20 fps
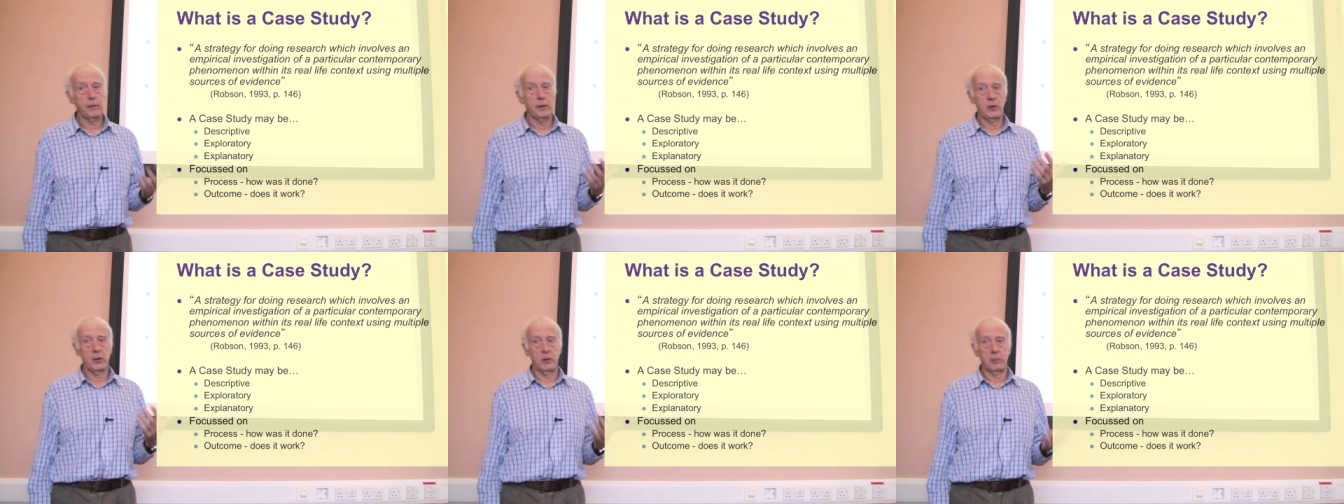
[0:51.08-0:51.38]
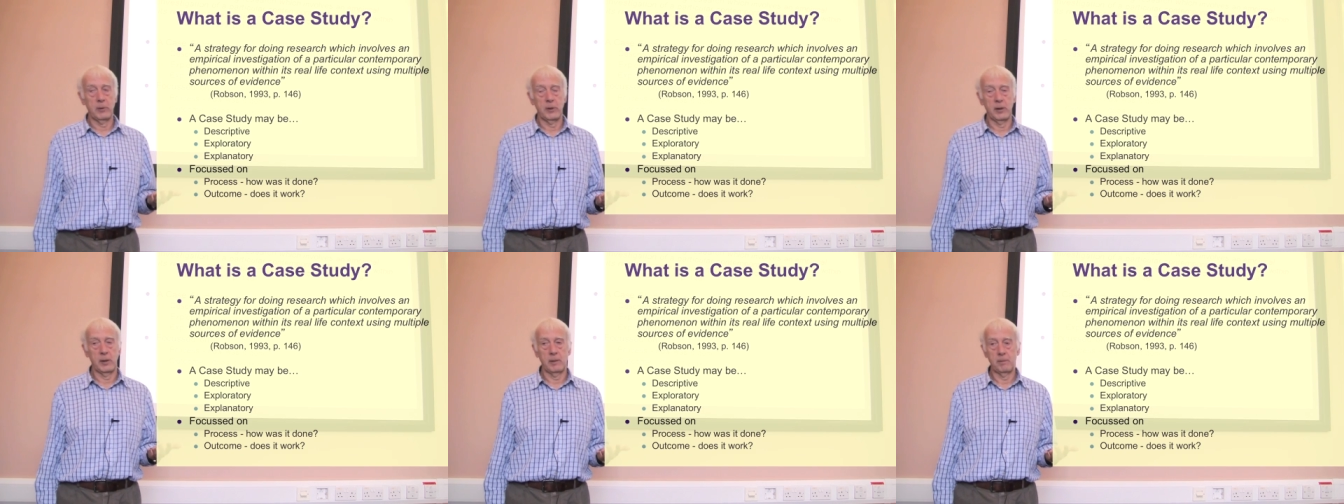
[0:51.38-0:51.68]

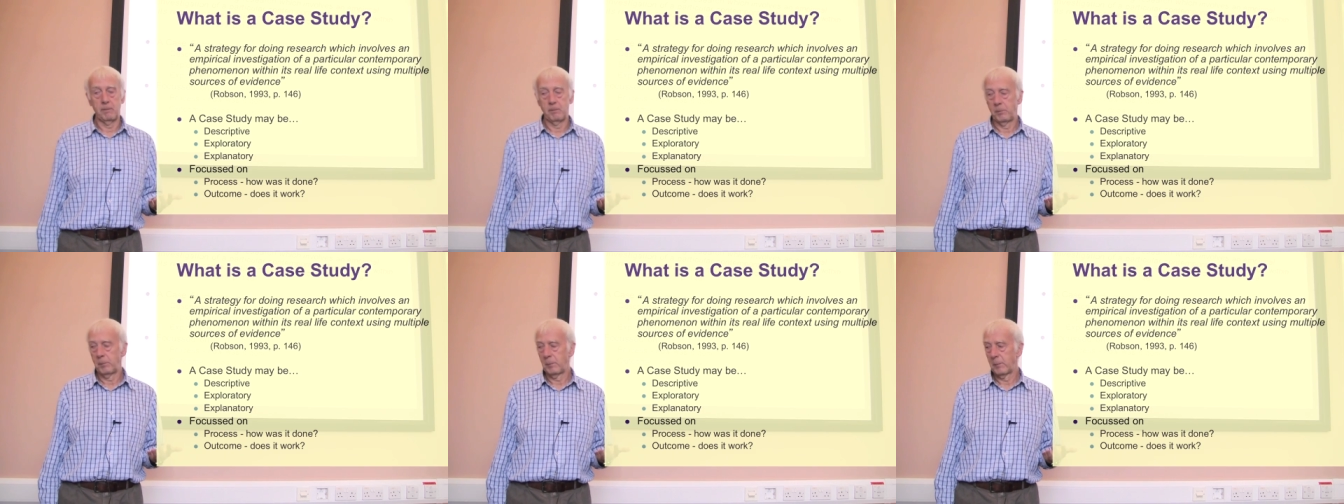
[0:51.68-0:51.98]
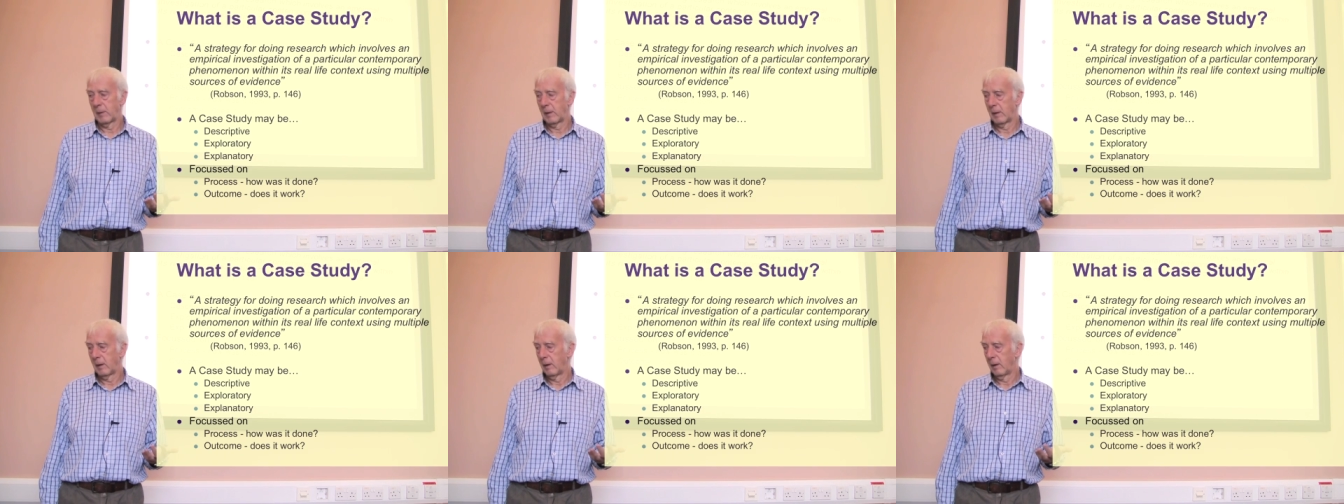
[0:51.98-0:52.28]
phenomenon.
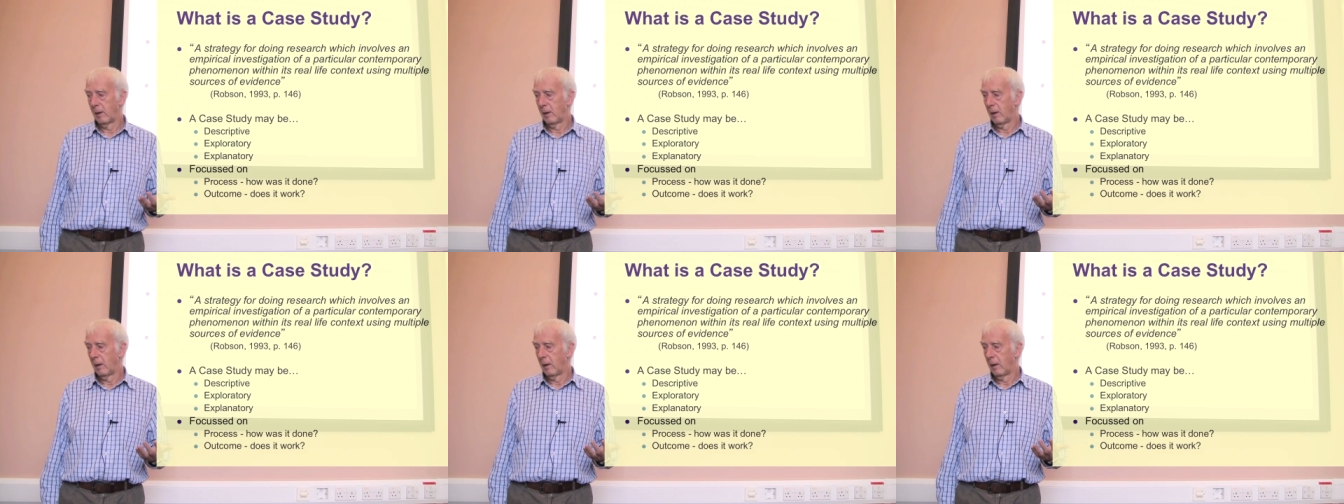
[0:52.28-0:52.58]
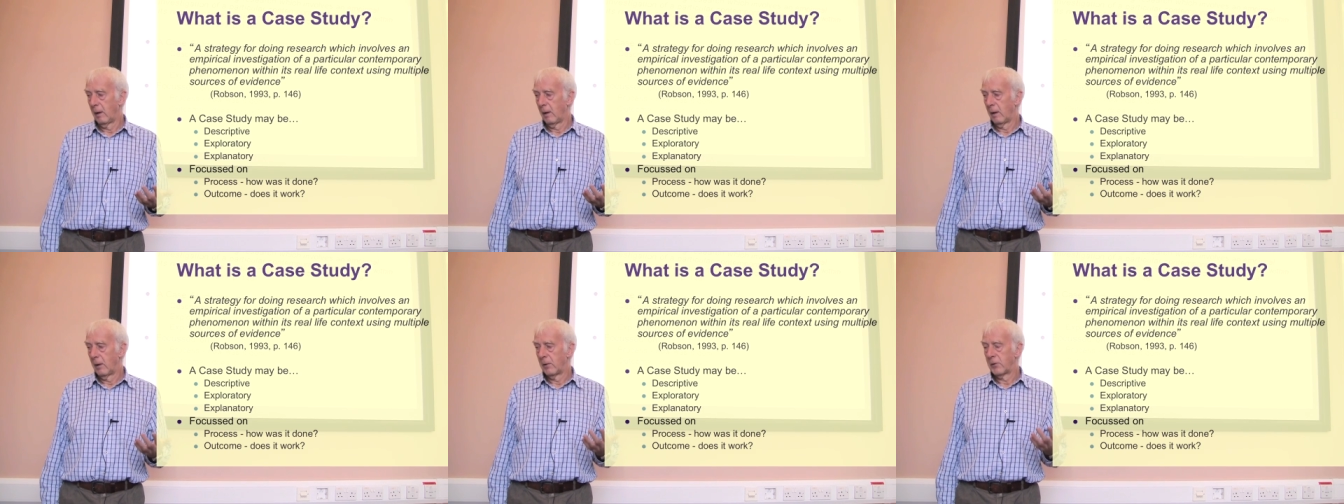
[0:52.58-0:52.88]

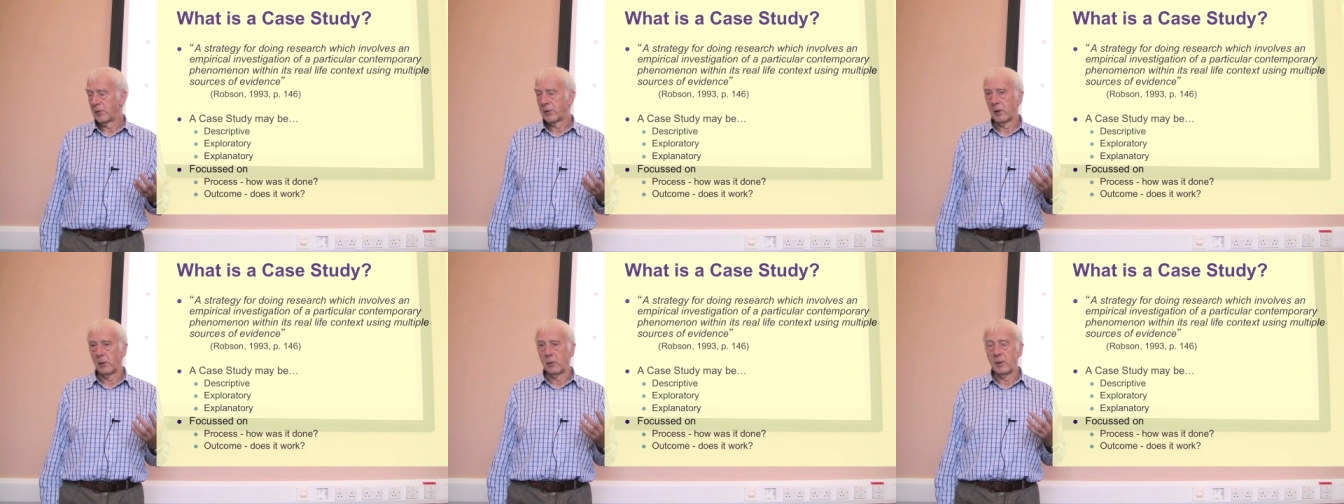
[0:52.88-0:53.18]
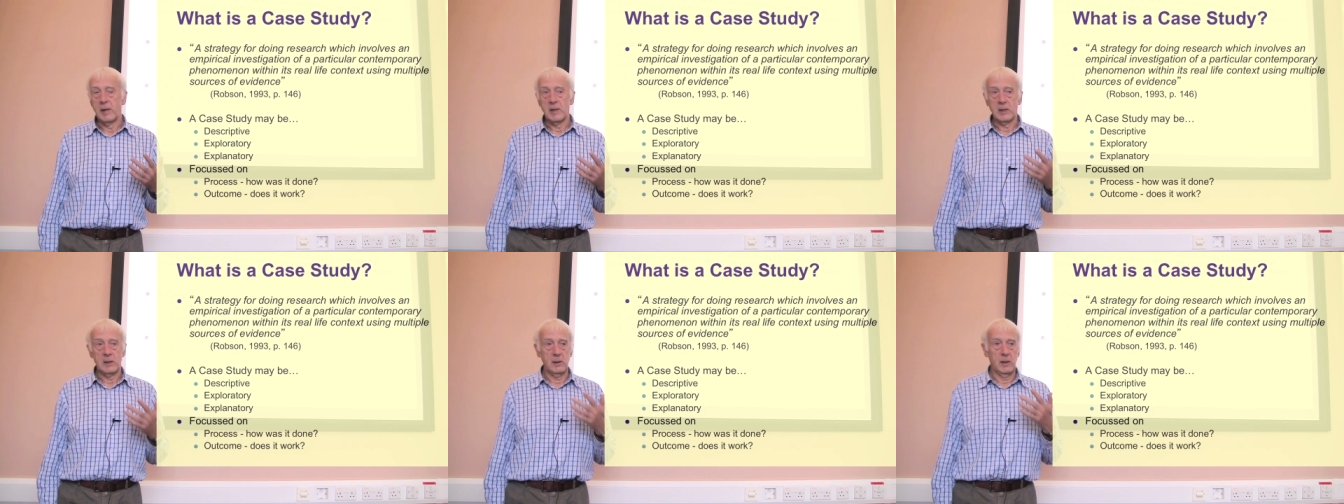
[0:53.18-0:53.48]
So
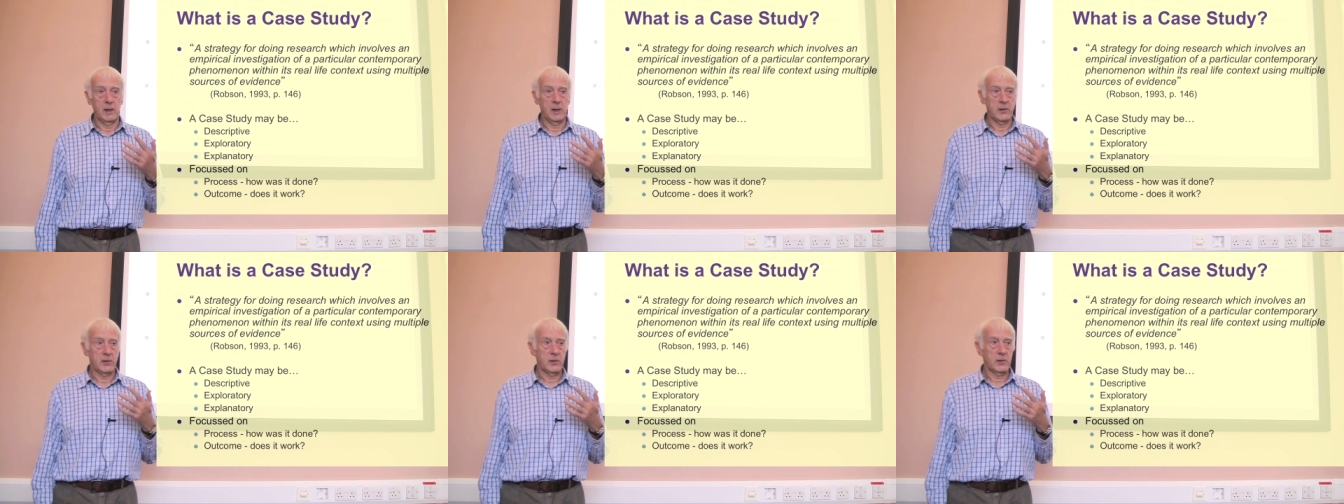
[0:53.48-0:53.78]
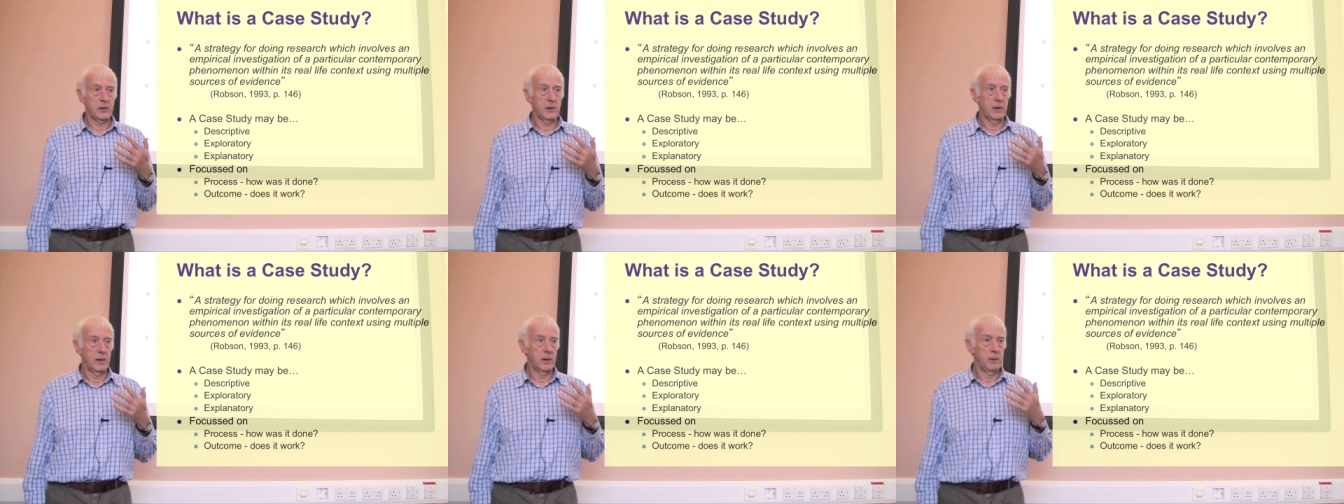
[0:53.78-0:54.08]

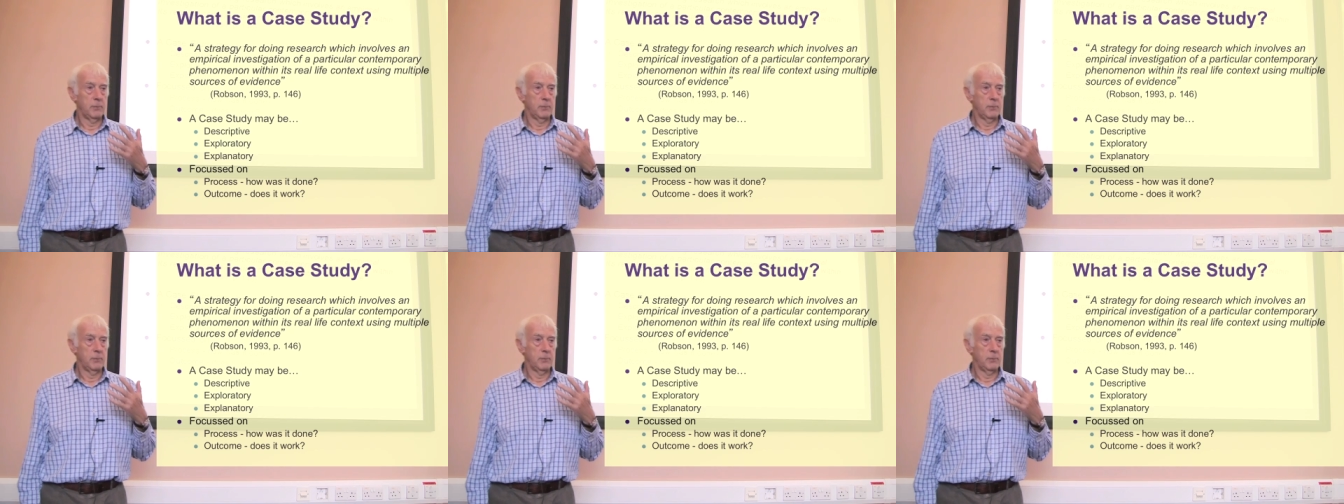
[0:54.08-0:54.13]
it's